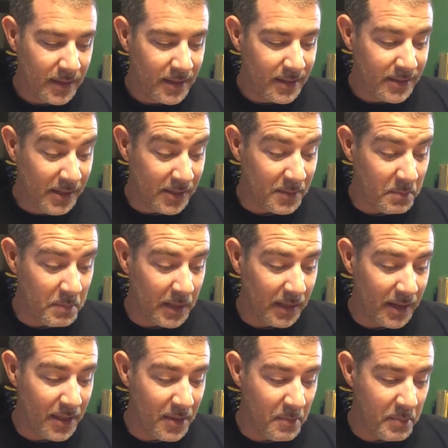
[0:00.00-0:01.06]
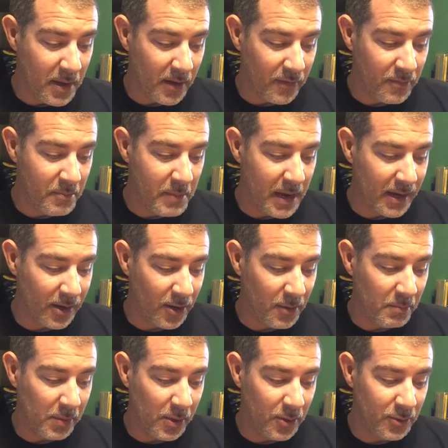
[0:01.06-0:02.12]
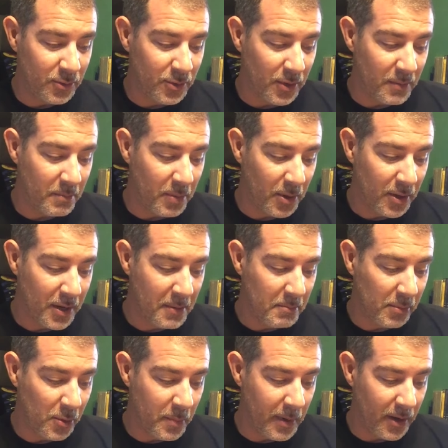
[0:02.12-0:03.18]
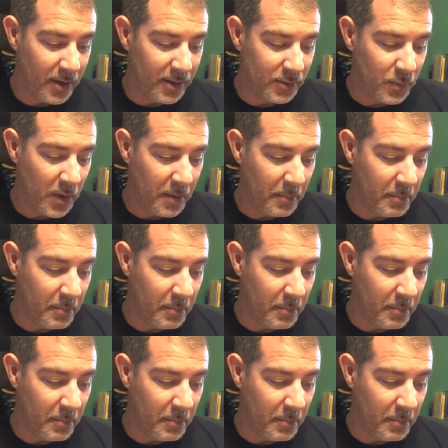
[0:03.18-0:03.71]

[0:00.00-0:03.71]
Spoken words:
It says Billy the Buff baker blows on burning blueberries while